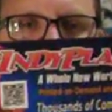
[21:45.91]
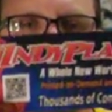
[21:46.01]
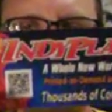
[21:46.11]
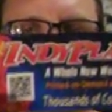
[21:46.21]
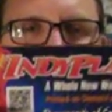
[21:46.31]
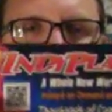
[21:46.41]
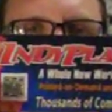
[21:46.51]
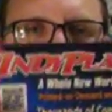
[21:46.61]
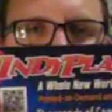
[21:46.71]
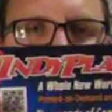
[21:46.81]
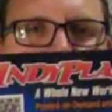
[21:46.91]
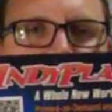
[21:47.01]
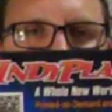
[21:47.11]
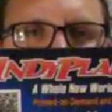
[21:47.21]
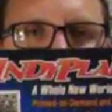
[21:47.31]
Thousands and
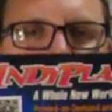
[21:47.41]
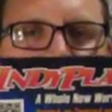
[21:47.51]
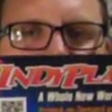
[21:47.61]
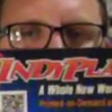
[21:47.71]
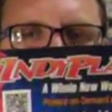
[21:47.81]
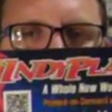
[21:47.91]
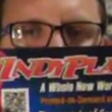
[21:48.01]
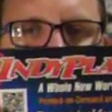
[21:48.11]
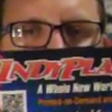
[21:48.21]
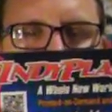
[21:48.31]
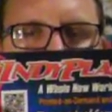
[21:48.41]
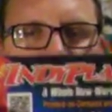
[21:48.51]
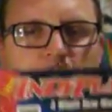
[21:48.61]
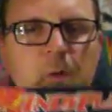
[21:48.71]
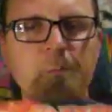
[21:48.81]
thousands of comics you can choose
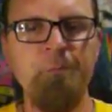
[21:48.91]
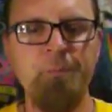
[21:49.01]
from.